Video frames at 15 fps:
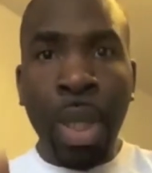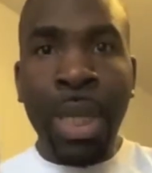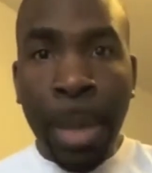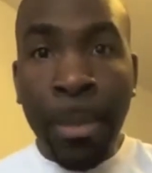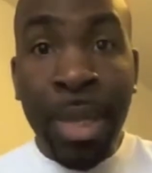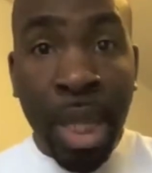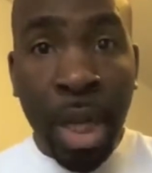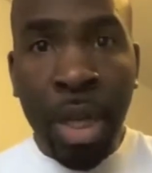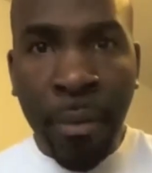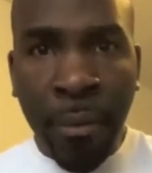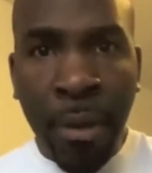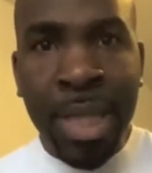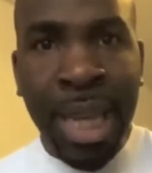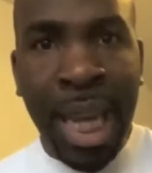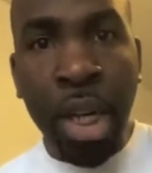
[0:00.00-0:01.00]
Let me tell you the
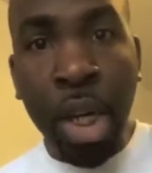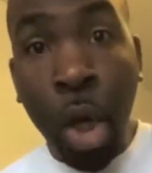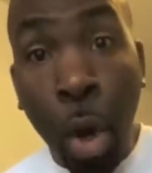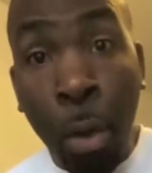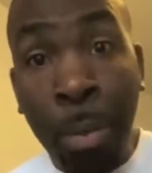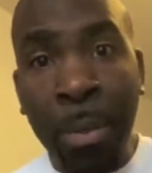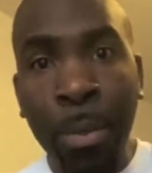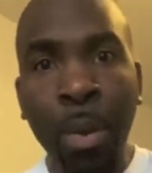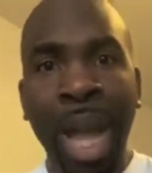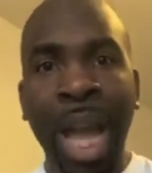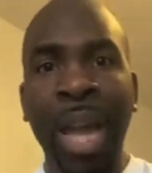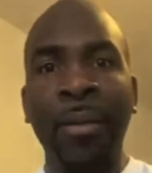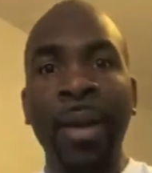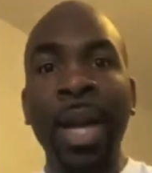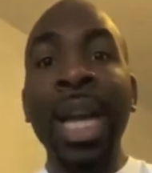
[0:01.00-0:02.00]
first kind of goal people
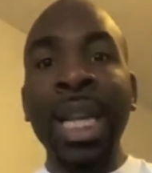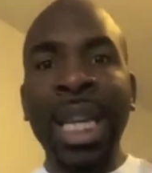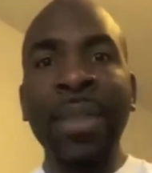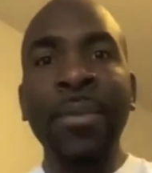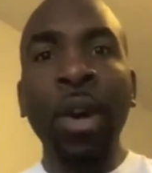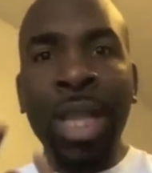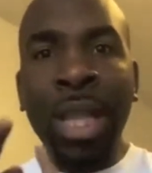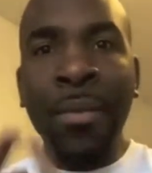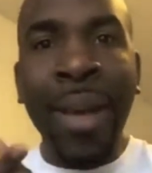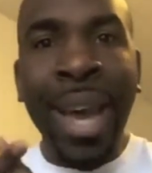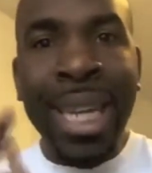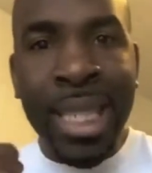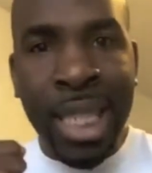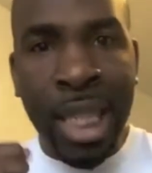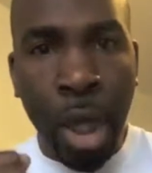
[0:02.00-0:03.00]
have. They've got the
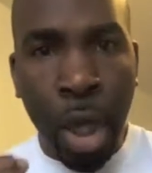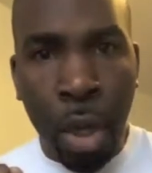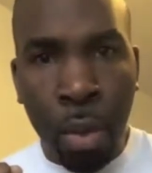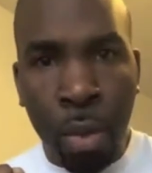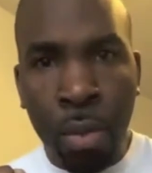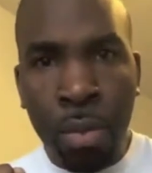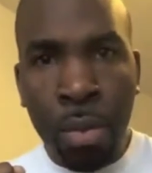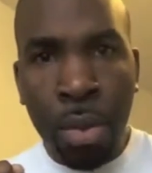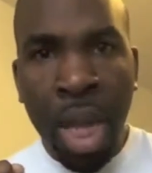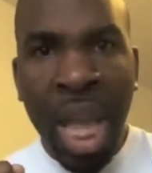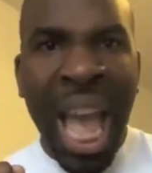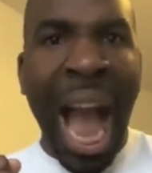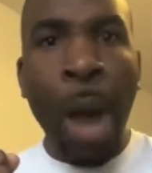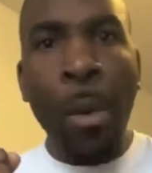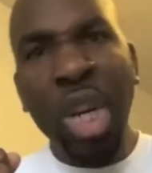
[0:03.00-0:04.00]
vanity goal.
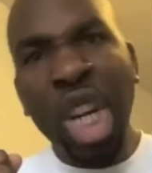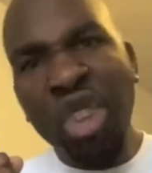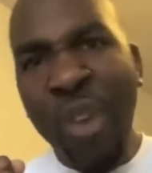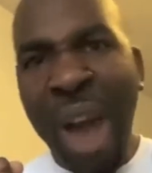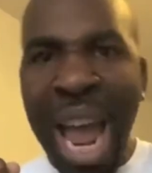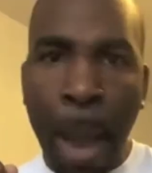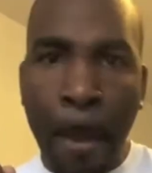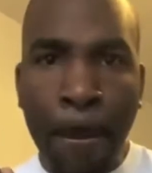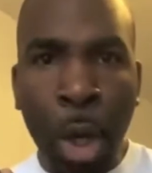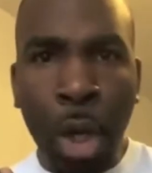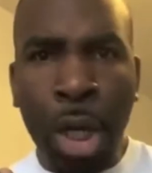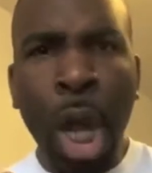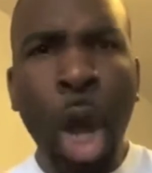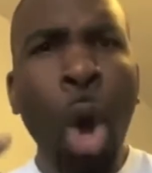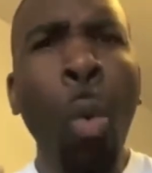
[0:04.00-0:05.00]
I want to write a
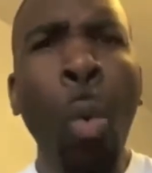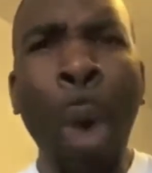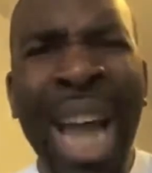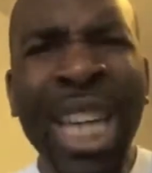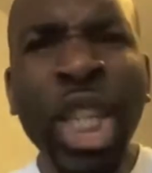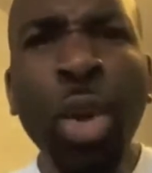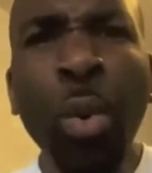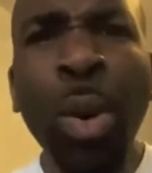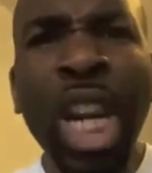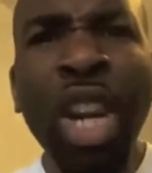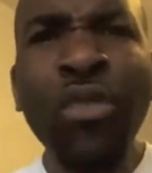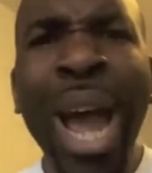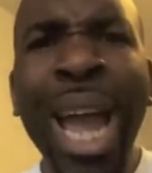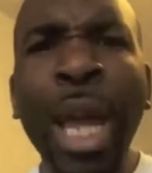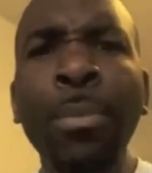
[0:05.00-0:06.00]
book. Why do you want to
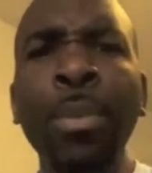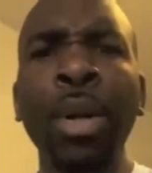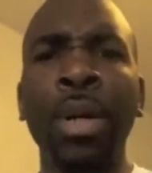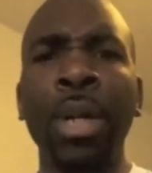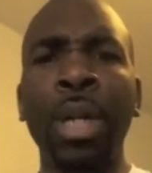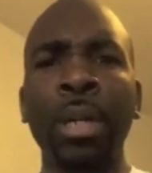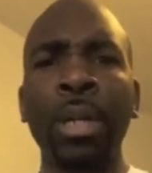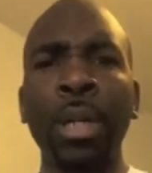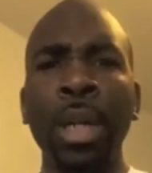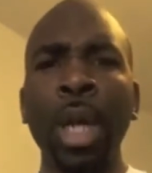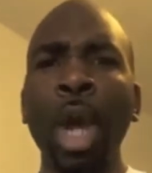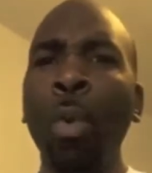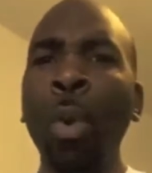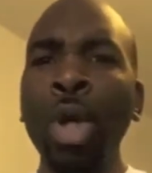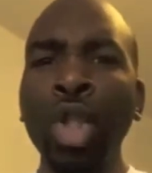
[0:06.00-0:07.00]
write a book?
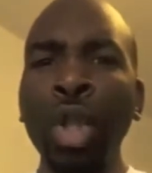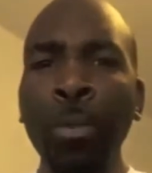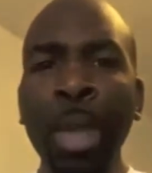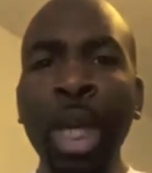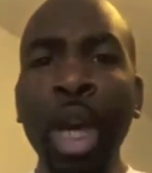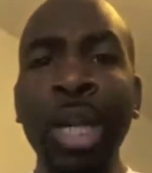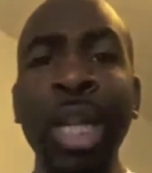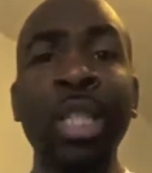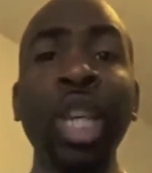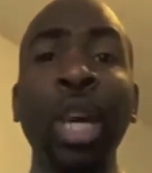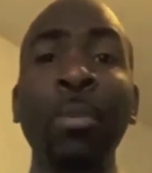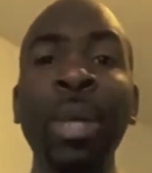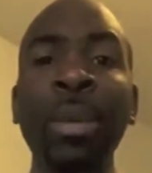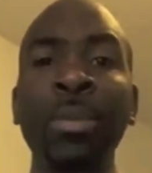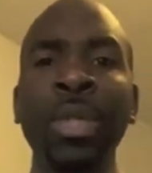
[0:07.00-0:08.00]
Well, to be honest, some
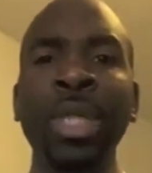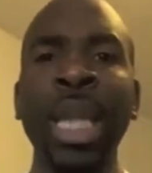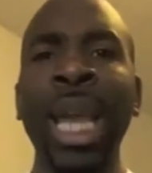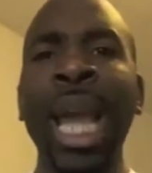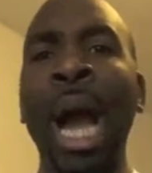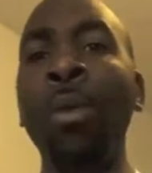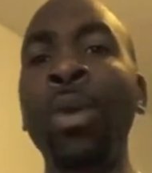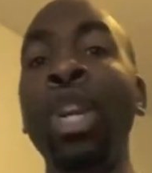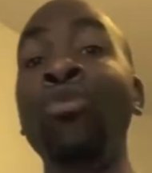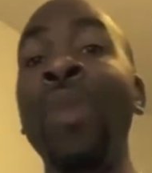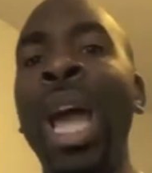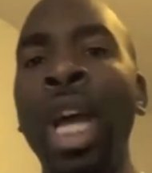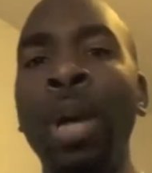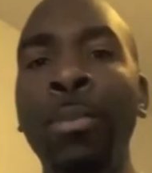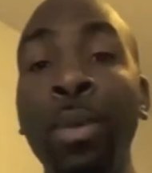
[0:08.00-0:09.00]
people say, I want to
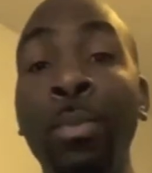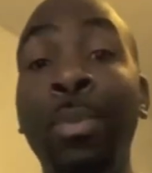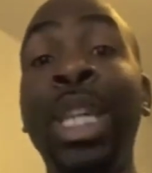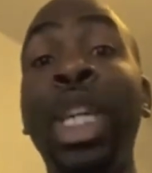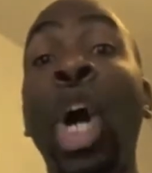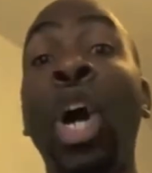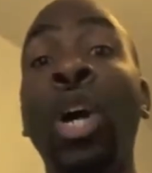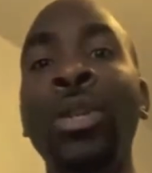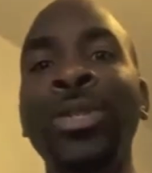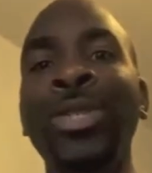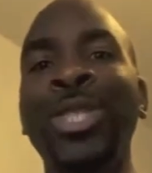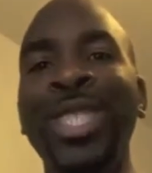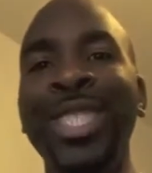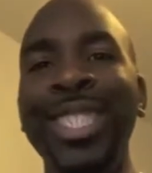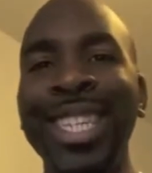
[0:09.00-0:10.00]
write a book
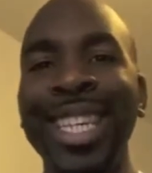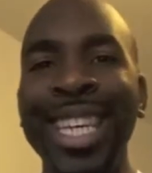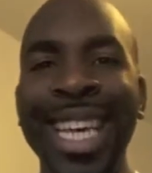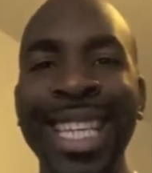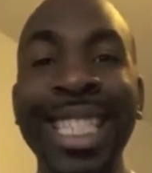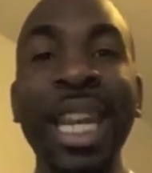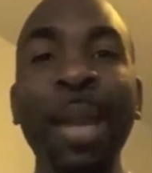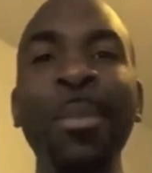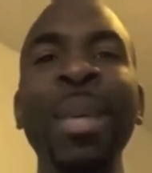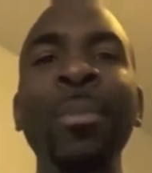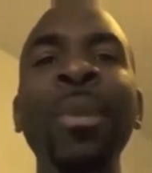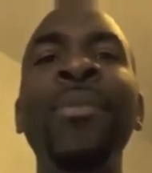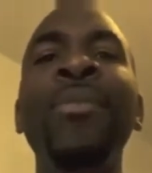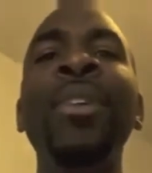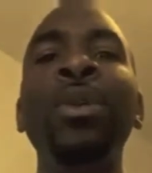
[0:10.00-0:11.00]
because it's going to make
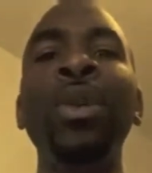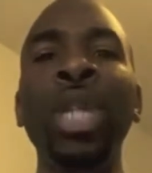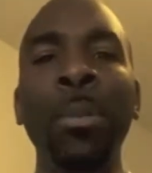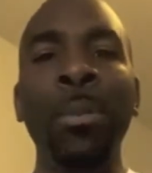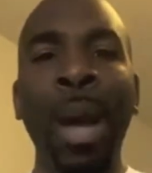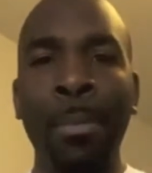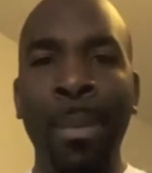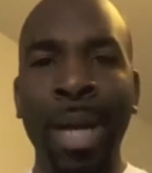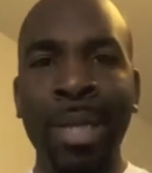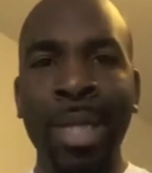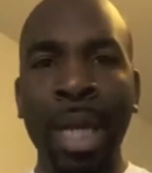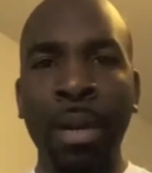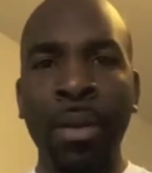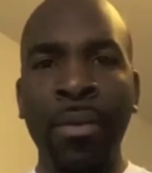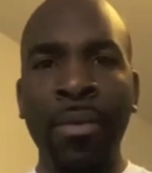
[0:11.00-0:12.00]
me feel good about
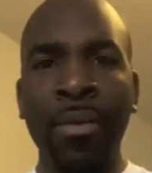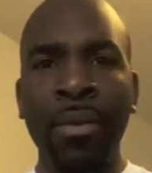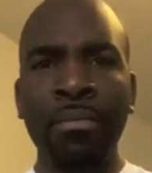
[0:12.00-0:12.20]
myself.